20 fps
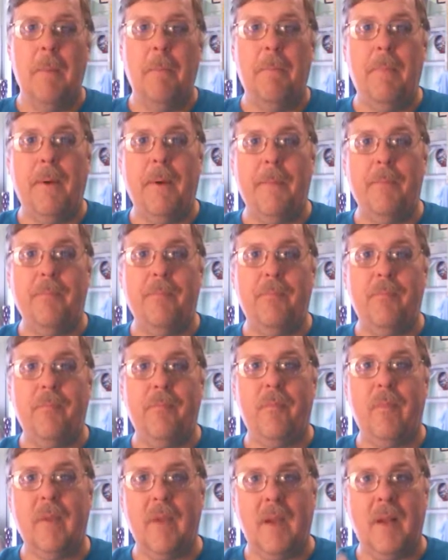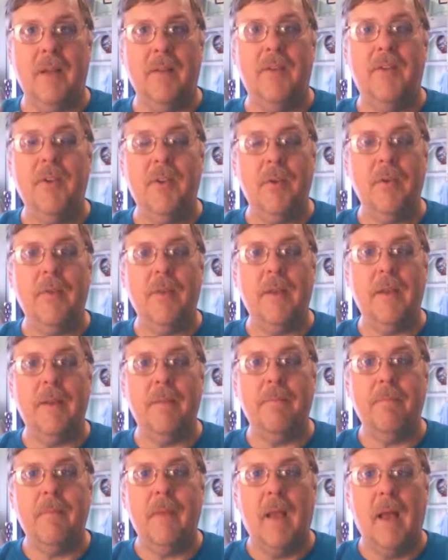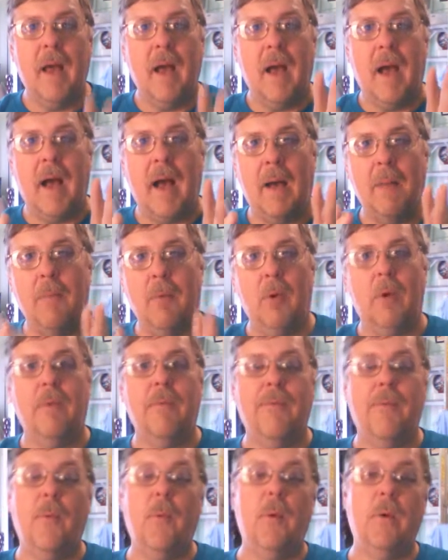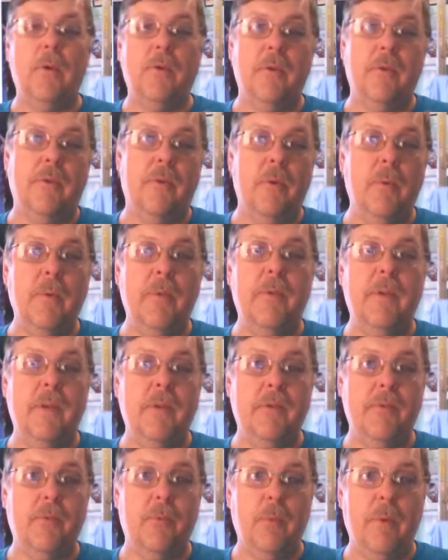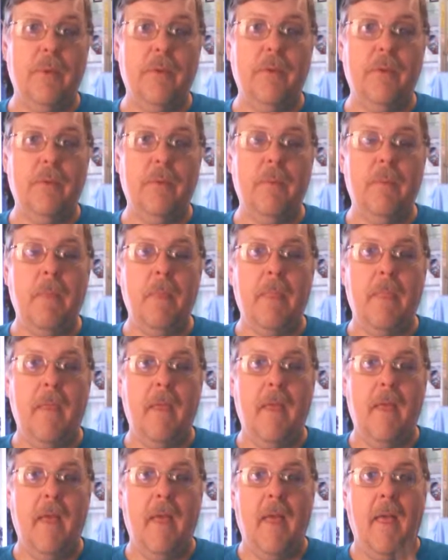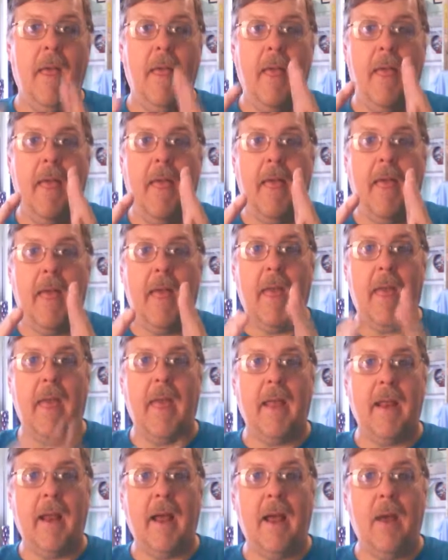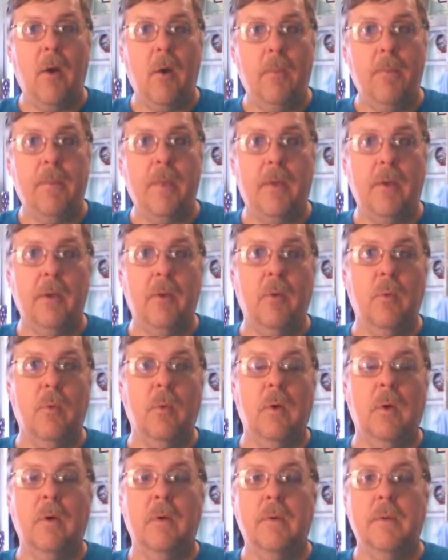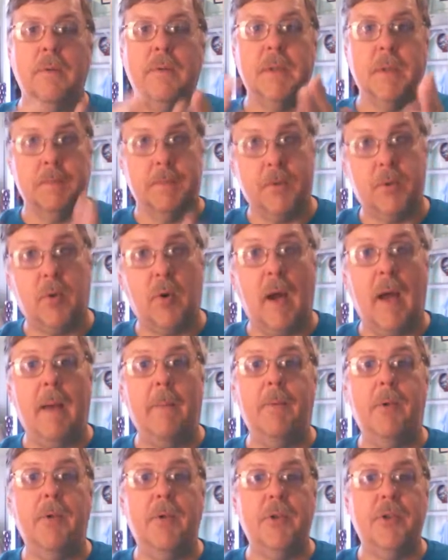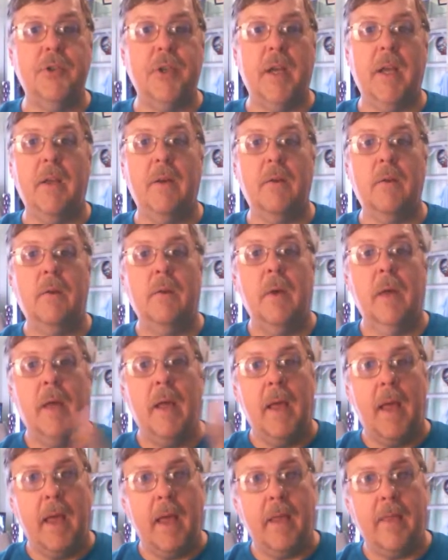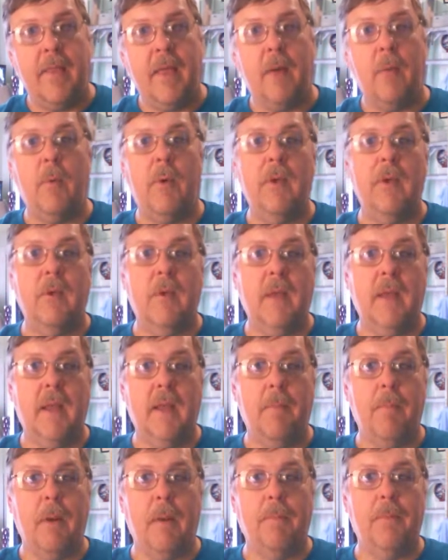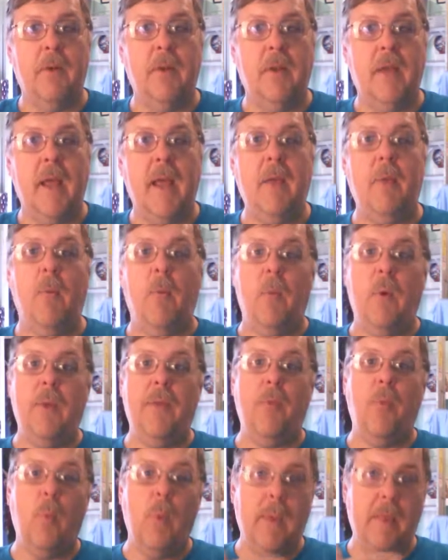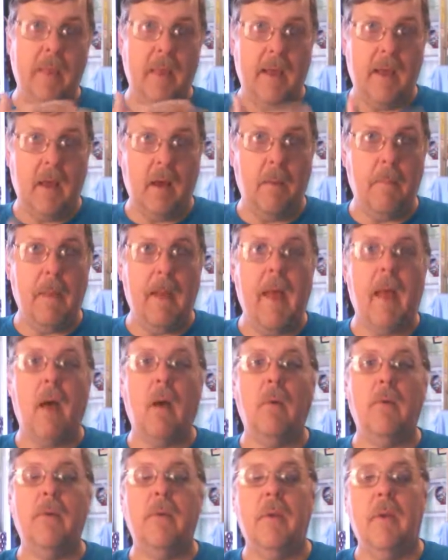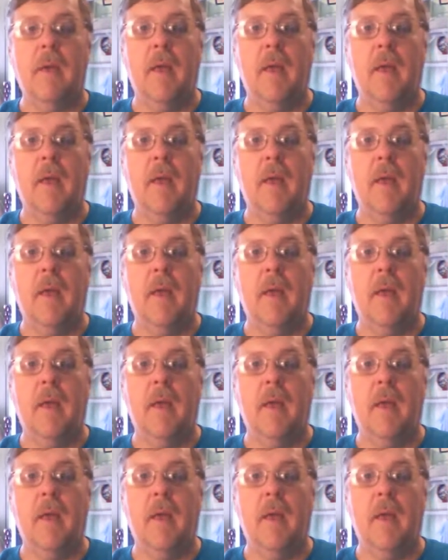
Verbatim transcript: But until then, I'm looking forward to doing these with you. And I hope that you will subscribe to the channel. That way you can keep up to date with when they come out.